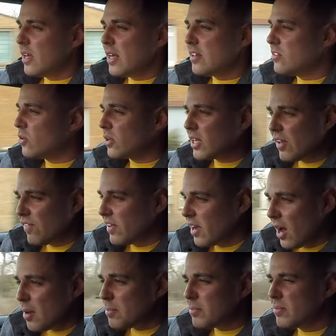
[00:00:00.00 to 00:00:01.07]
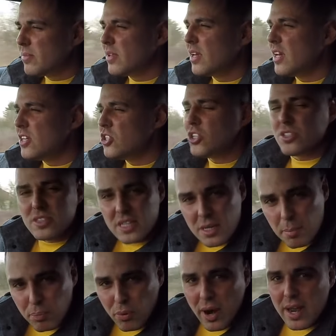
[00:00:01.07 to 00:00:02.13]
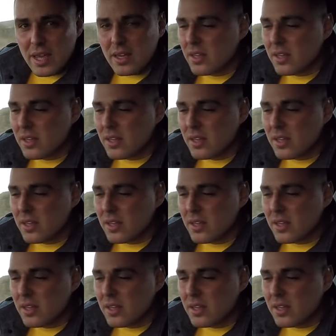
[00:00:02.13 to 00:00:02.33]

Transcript: it's not giving up, you just need a break.